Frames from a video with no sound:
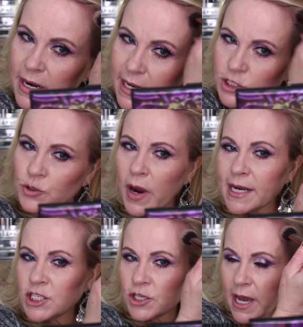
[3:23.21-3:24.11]
And I try
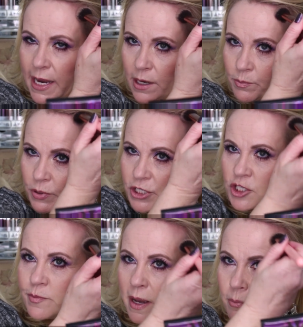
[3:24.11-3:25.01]
to kind of
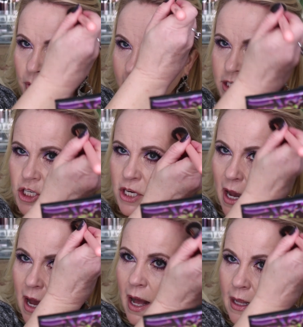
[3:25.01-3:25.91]
push my brush
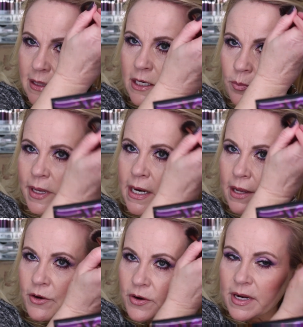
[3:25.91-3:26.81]
a little bit
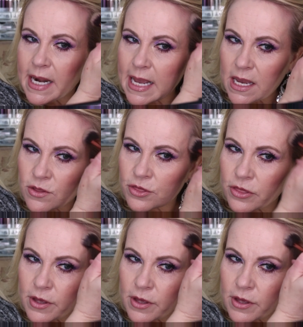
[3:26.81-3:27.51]
underneath